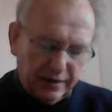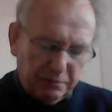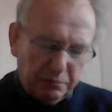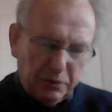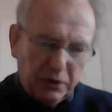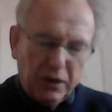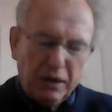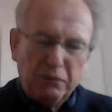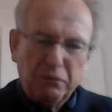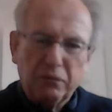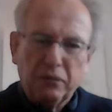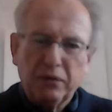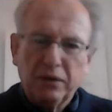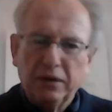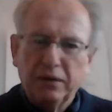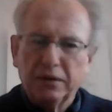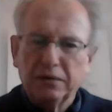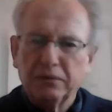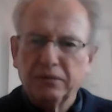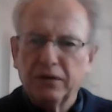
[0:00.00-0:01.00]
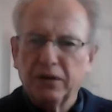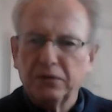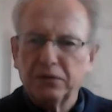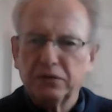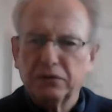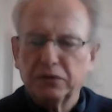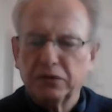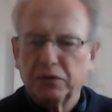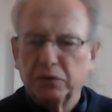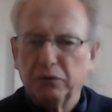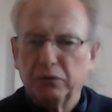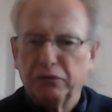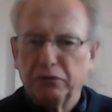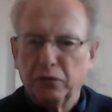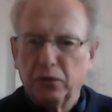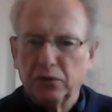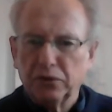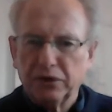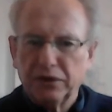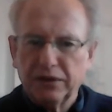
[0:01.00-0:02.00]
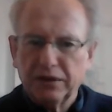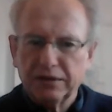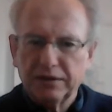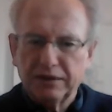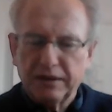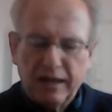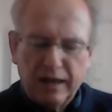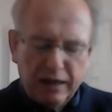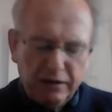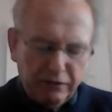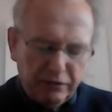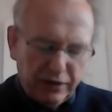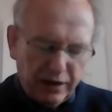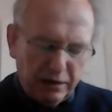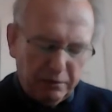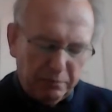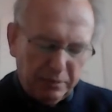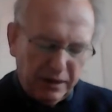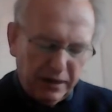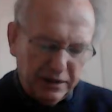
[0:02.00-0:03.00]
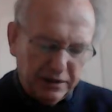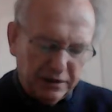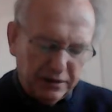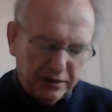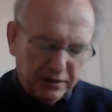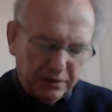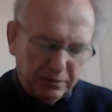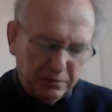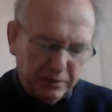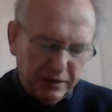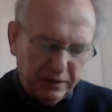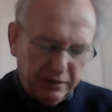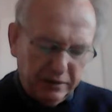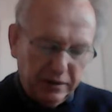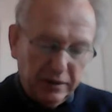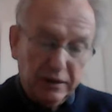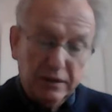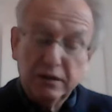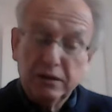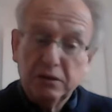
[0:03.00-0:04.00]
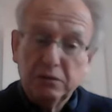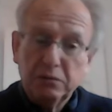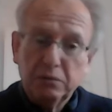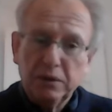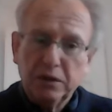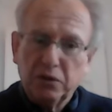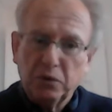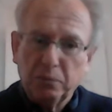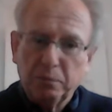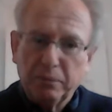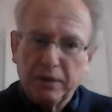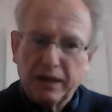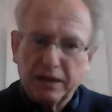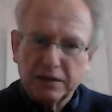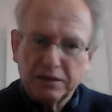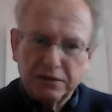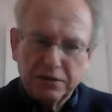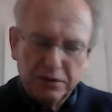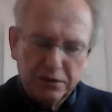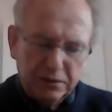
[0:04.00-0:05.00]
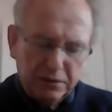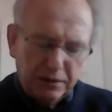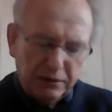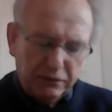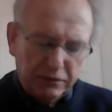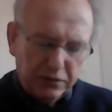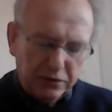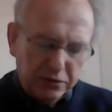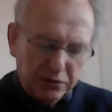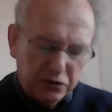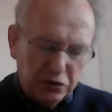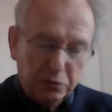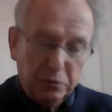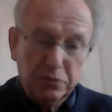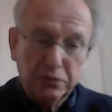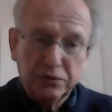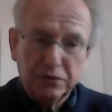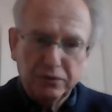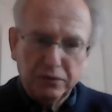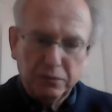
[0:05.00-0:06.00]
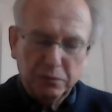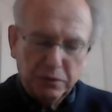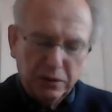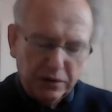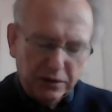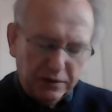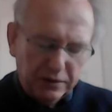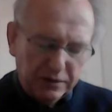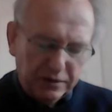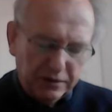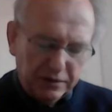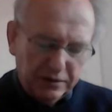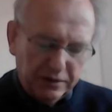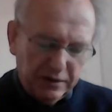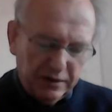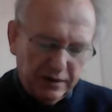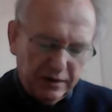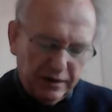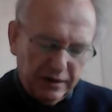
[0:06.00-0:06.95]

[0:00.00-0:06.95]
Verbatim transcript: But you know, those of us who are fortunate to have that place that we we come back to after the troubles of the world and